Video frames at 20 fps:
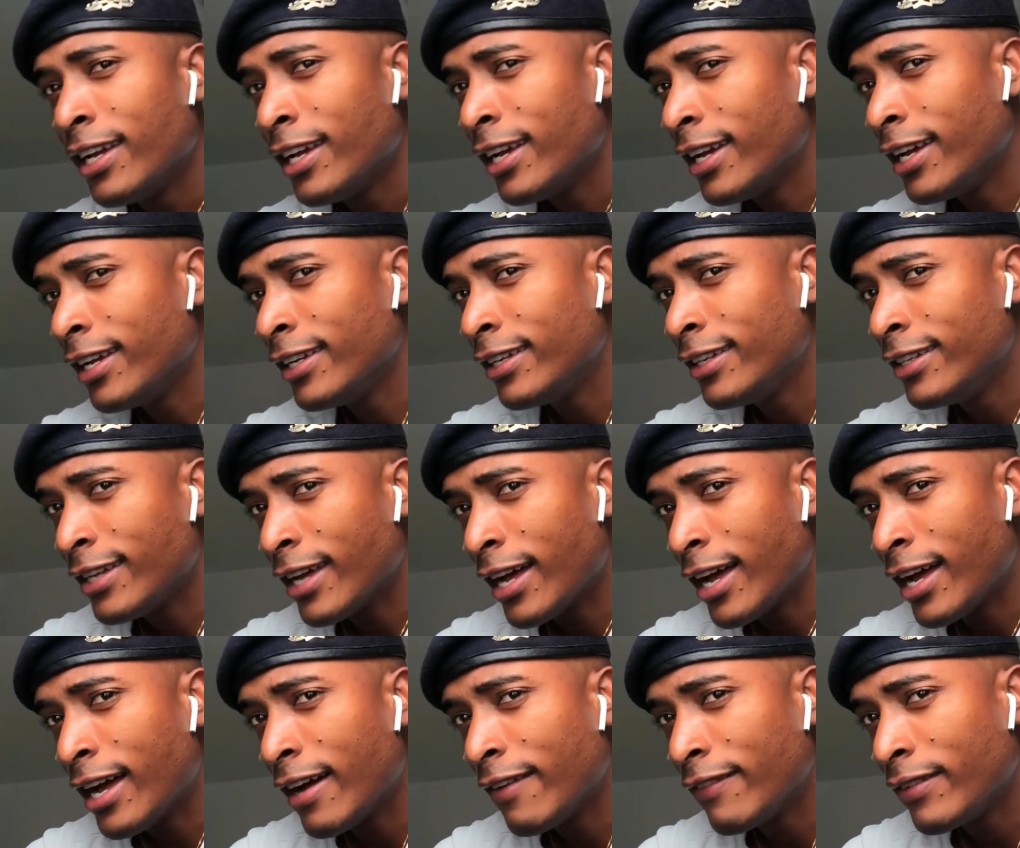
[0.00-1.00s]
and not
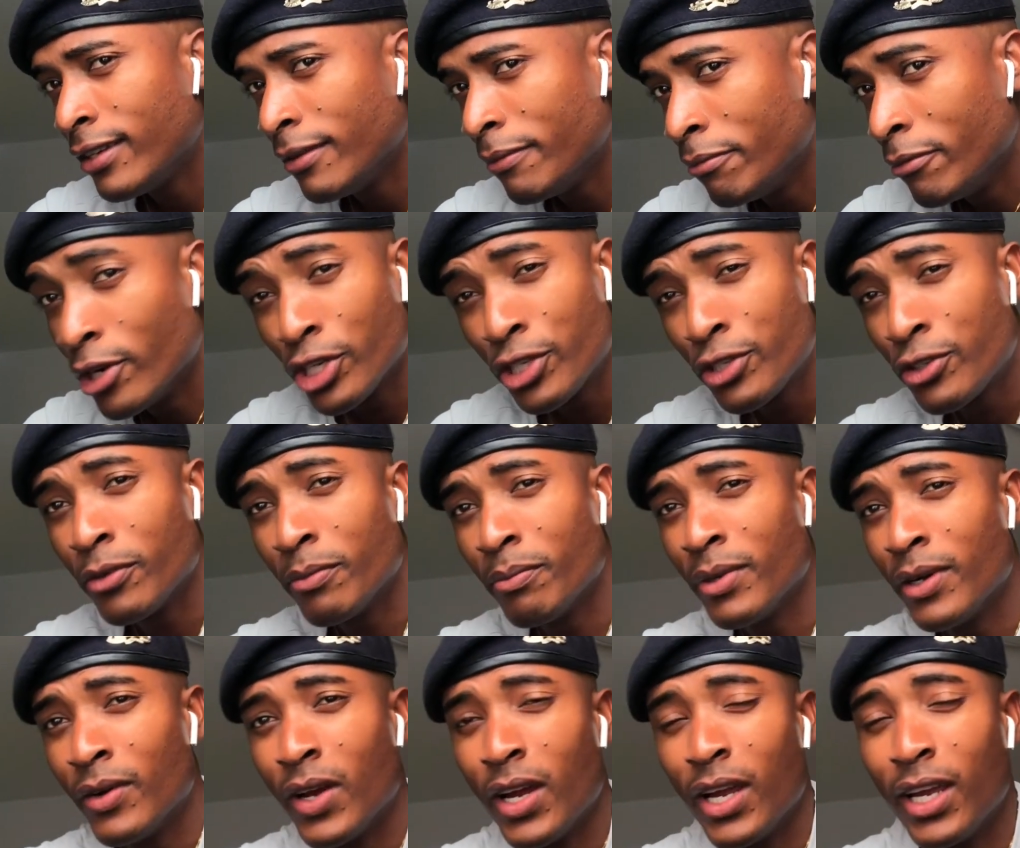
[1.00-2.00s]
having a mushroom
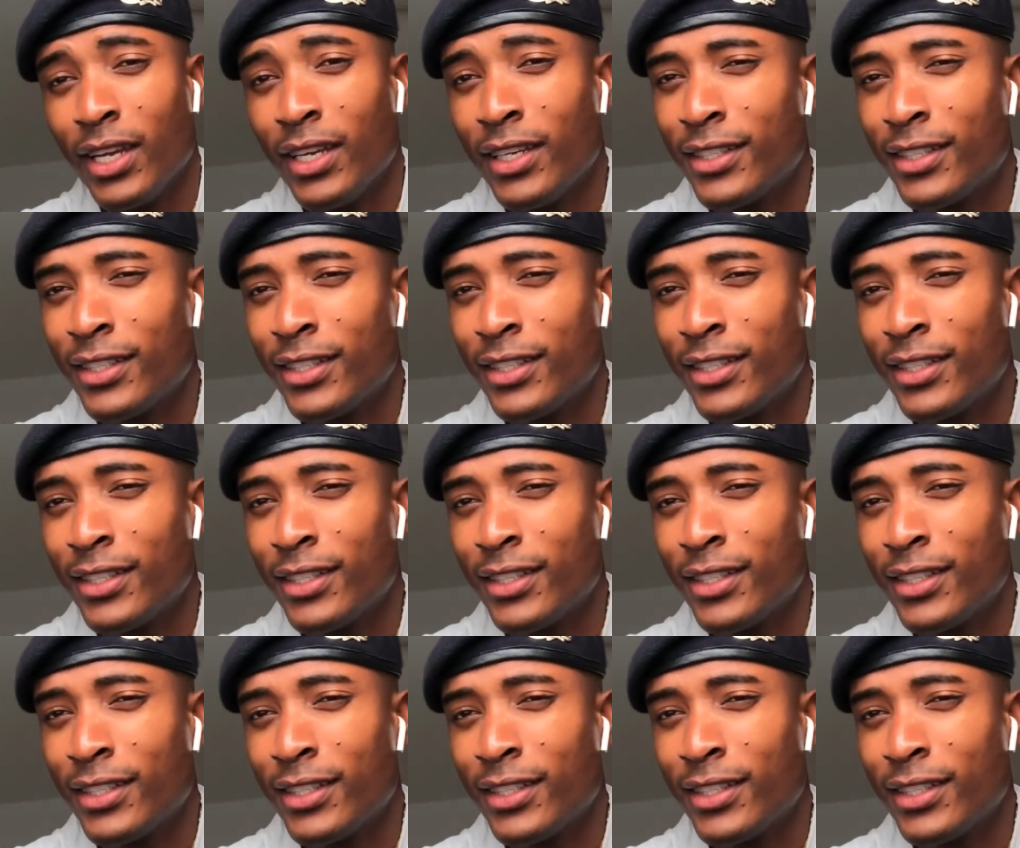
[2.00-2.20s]
beret,